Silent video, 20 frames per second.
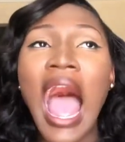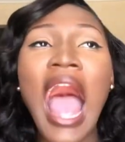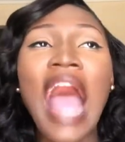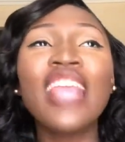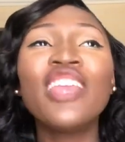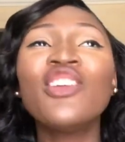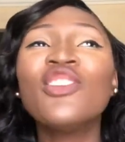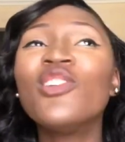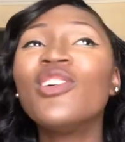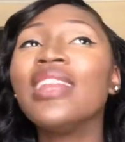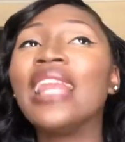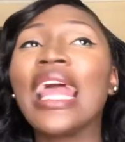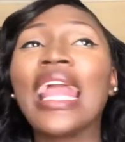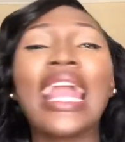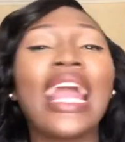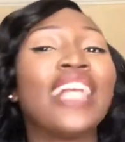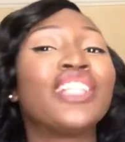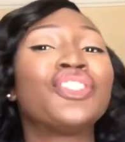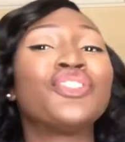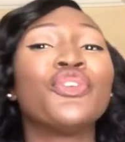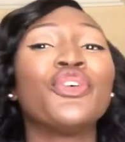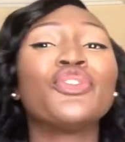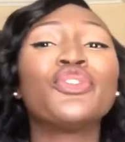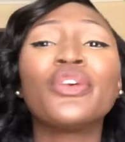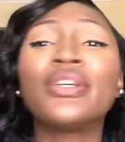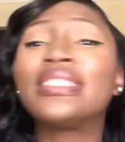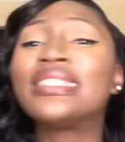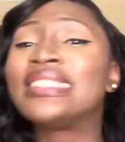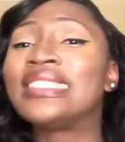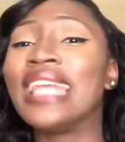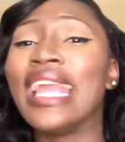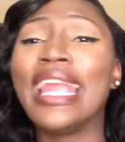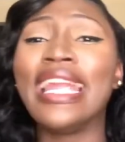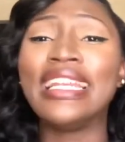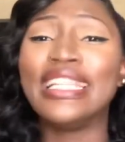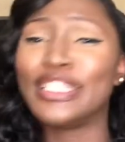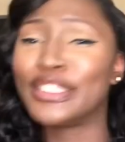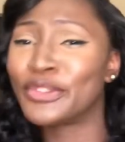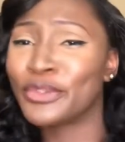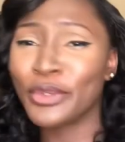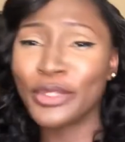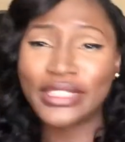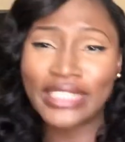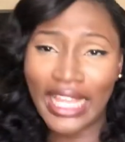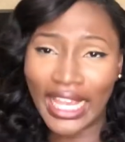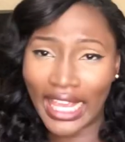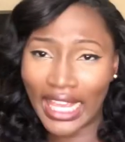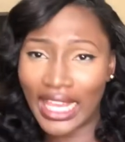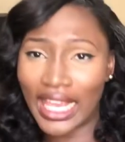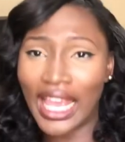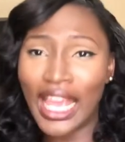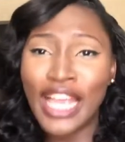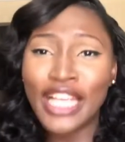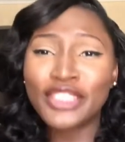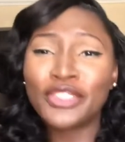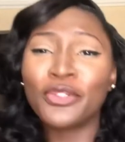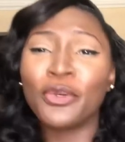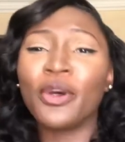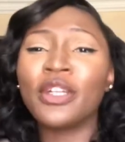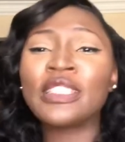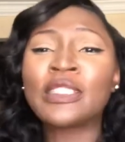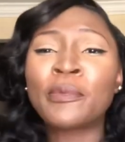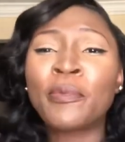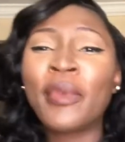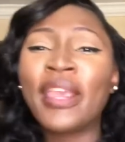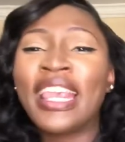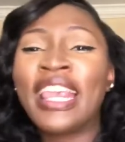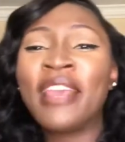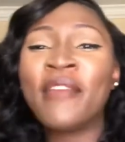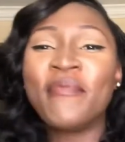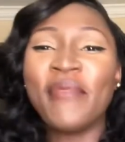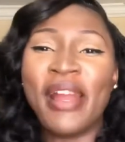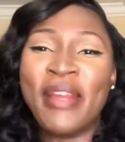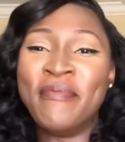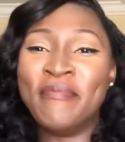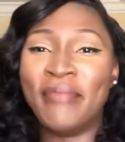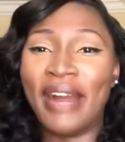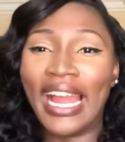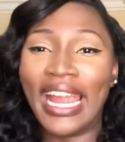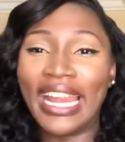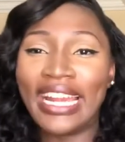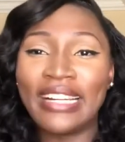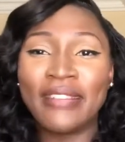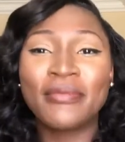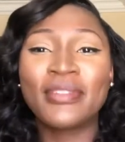And you know, like, as she was just saying it, was like, she was speaking my mind.